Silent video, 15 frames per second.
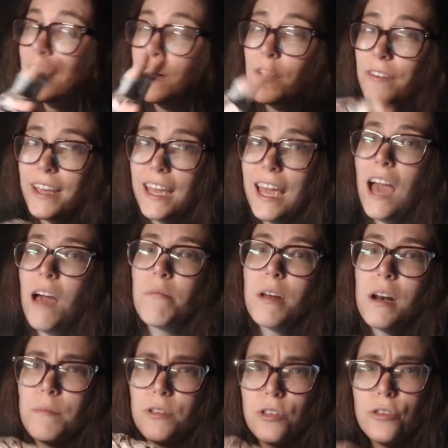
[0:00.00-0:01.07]
I don't have a cat,
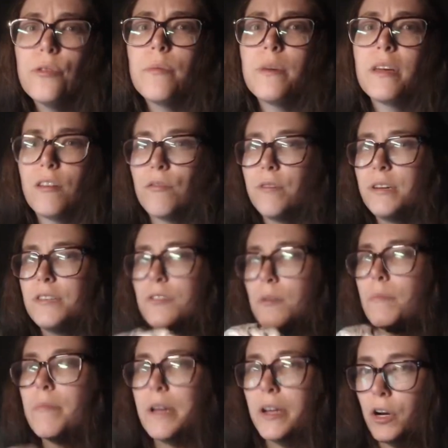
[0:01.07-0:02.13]
but I'm assuming their
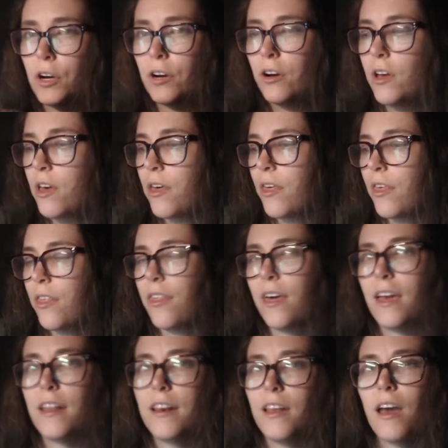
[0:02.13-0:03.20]
wrists are bigger
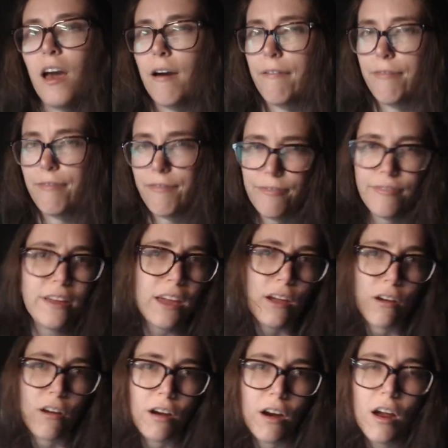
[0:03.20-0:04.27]
than a
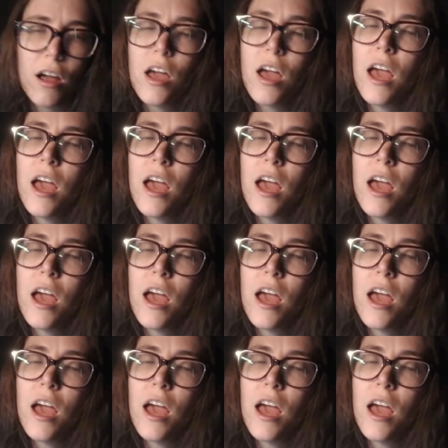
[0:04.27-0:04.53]
finger.